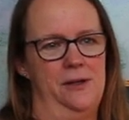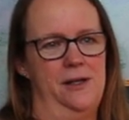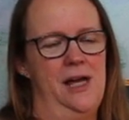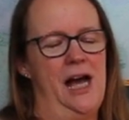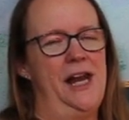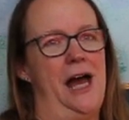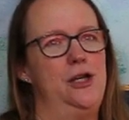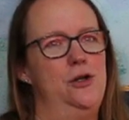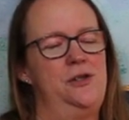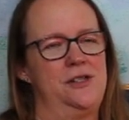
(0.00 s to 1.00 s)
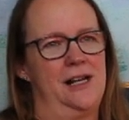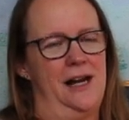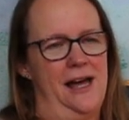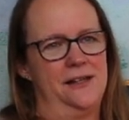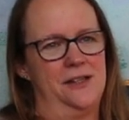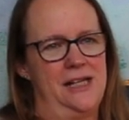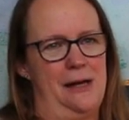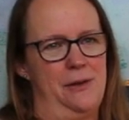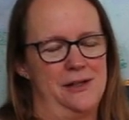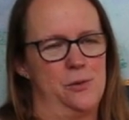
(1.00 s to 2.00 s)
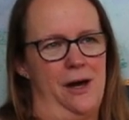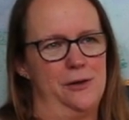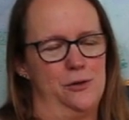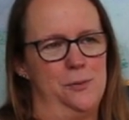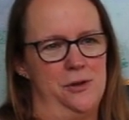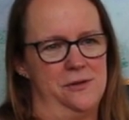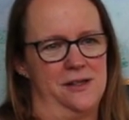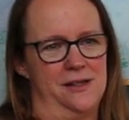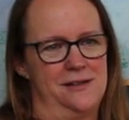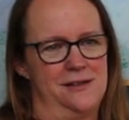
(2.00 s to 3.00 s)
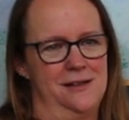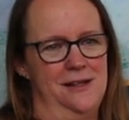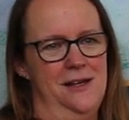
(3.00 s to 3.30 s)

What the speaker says: And I used to collect, but now that's what I call musics.